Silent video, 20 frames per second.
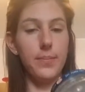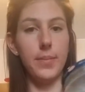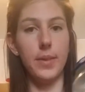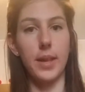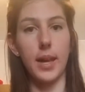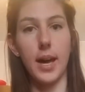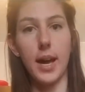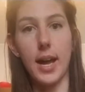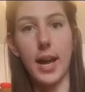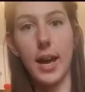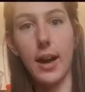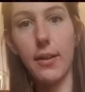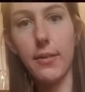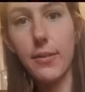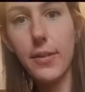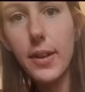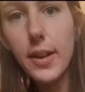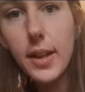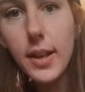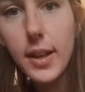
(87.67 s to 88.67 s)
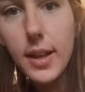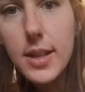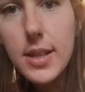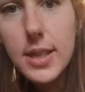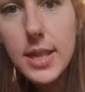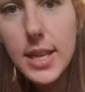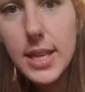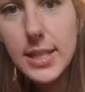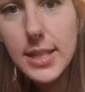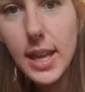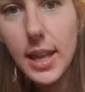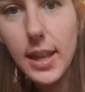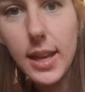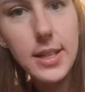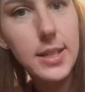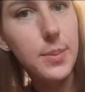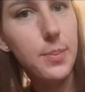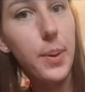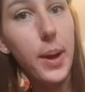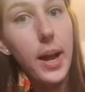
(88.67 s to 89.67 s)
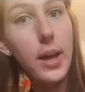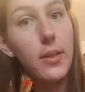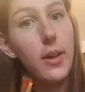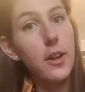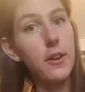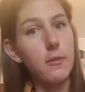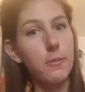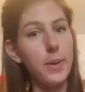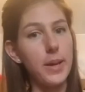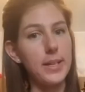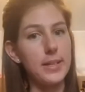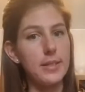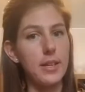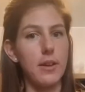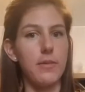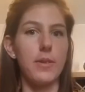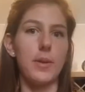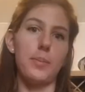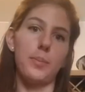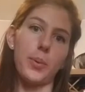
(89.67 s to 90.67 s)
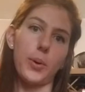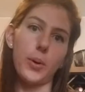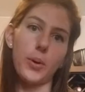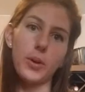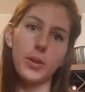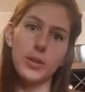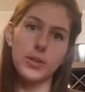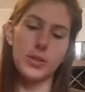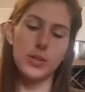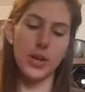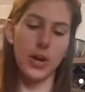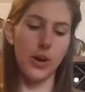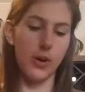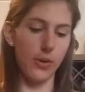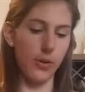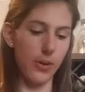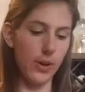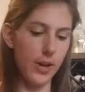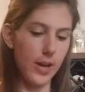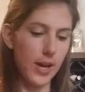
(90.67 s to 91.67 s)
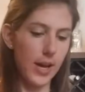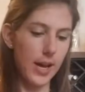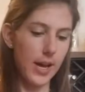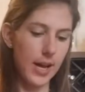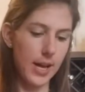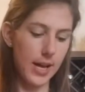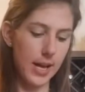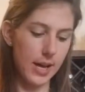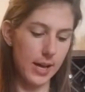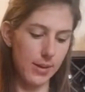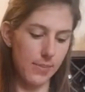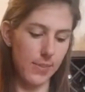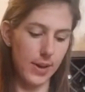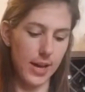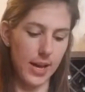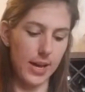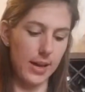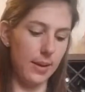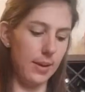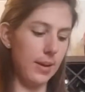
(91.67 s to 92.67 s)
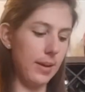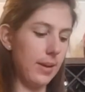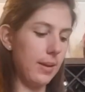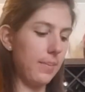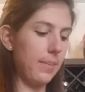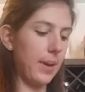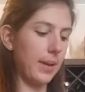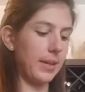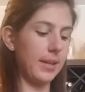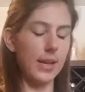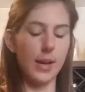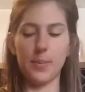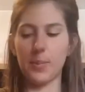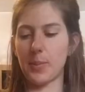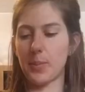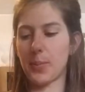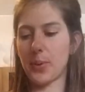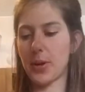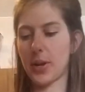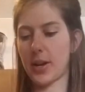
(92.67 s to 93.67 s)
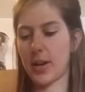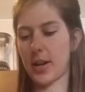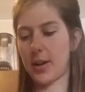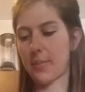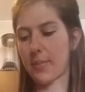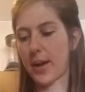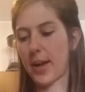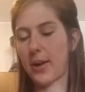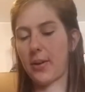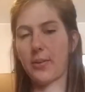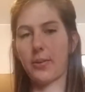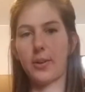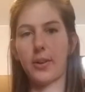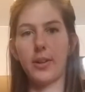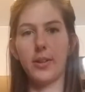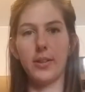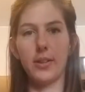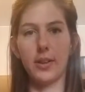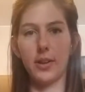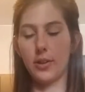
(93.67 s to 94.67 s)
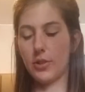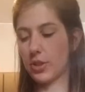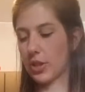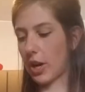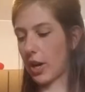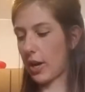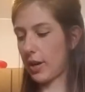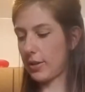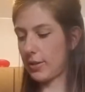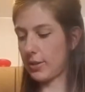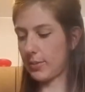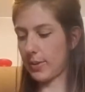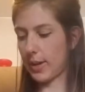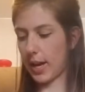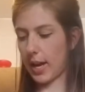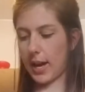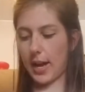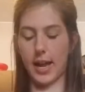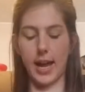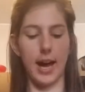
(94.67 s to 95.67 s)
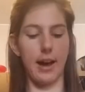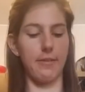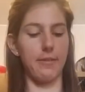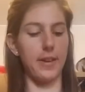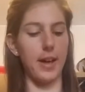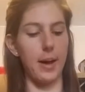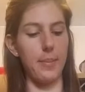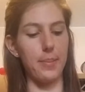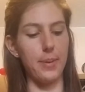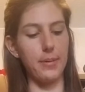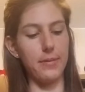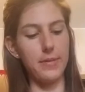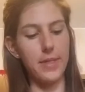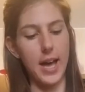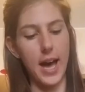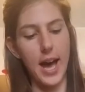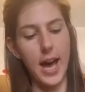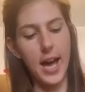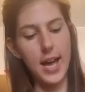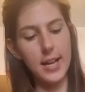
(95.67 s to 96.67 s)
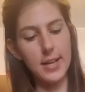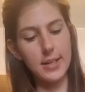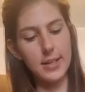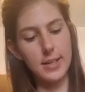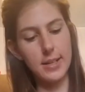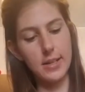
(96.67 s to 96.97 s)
I have these. I like to buy a lot of my stuff in bulk, so I had picked it up and put it in my own little jar. So we got a 1/2 cup of that.